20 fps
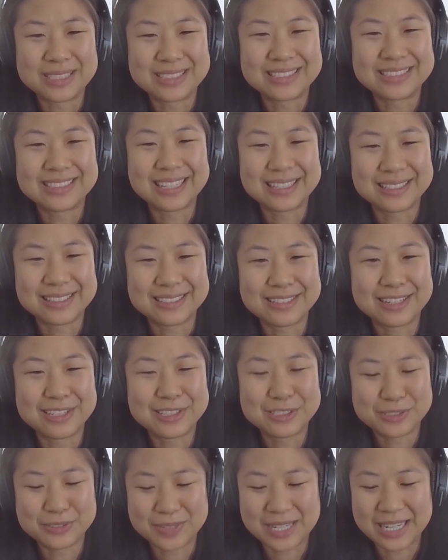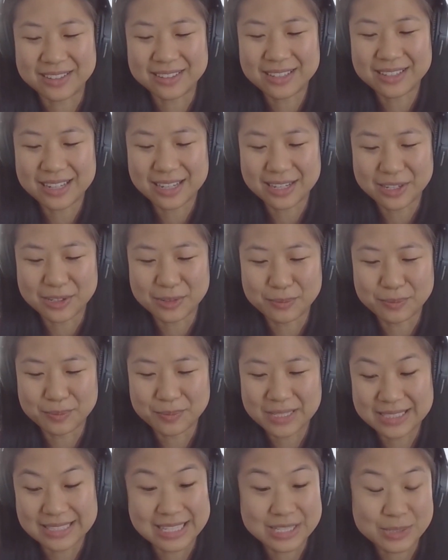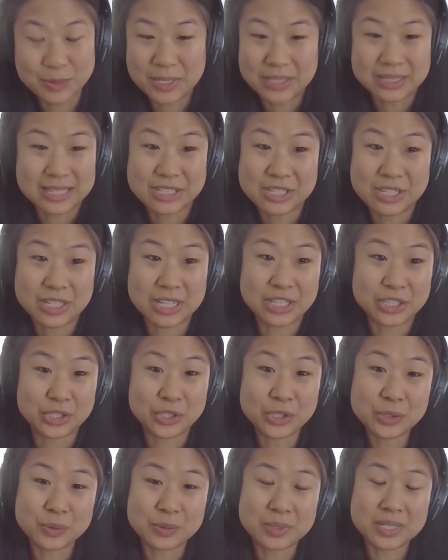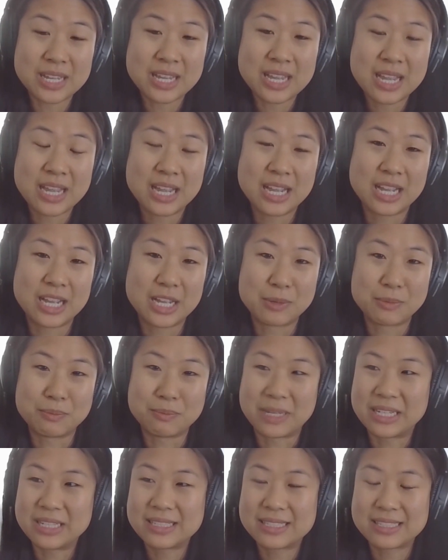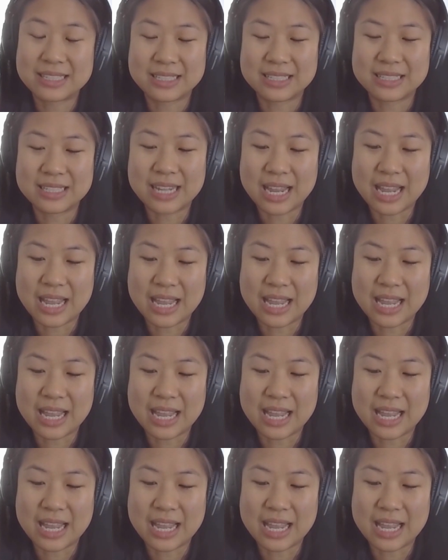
wanted to take the doctor route because that's all I knew, medicine.